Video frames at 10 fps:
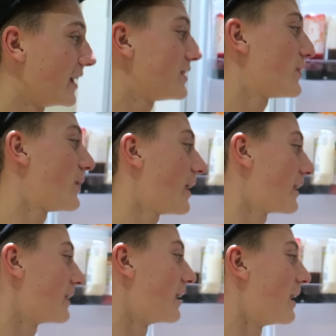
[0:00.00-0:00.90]
this
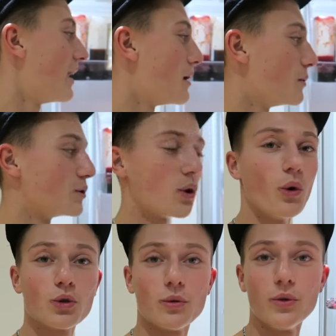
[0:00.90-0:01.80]
thing was
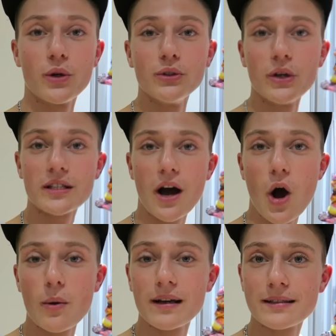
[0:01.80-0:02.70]
awesome. You can do this at
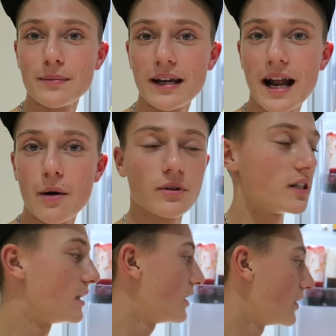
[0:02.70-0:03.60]
home, as me and Albert
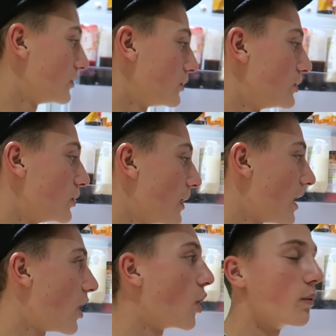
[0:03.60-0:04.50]
said earlier. You can do it
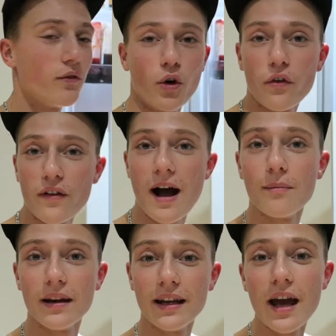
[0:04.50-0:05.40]
at home with your
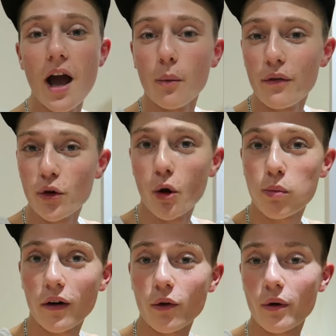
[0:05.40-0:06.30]
family, with
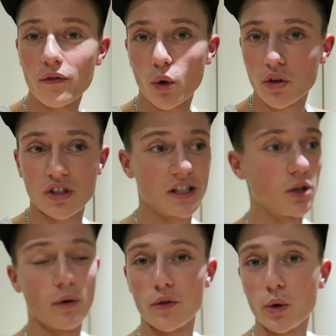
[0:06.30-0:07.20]
your brother, with your
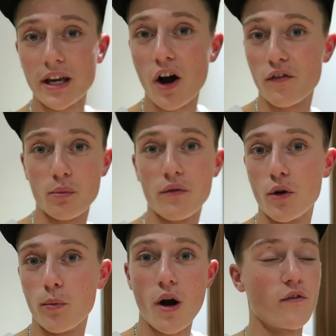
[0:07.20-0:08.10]
sister, with your girlfriend, with
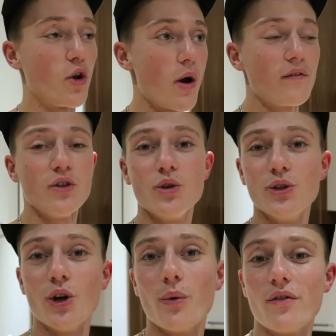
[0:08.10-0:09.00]
your boyfriend, whoever you can do it